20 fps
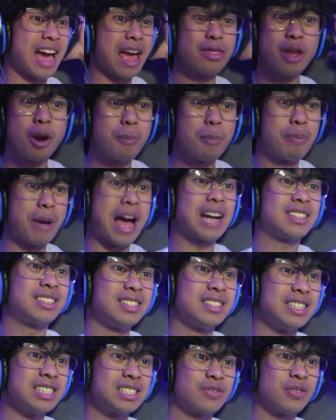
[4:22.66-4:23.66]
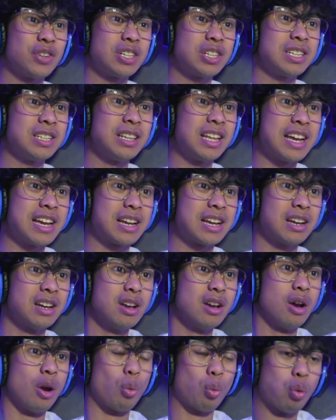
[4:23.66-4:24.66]
And they're back to this fucking, like...
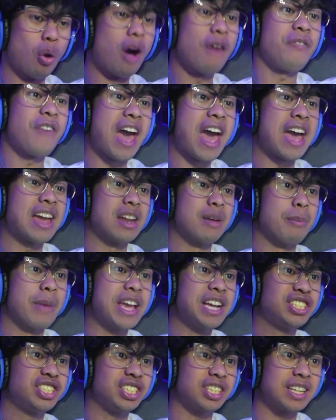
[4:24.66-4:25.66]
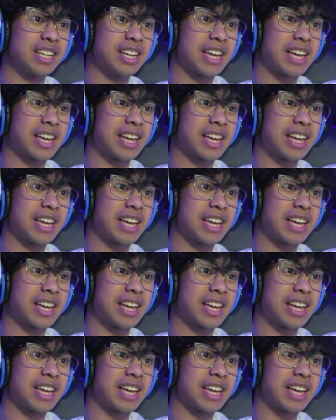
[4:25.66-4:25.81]
rough animation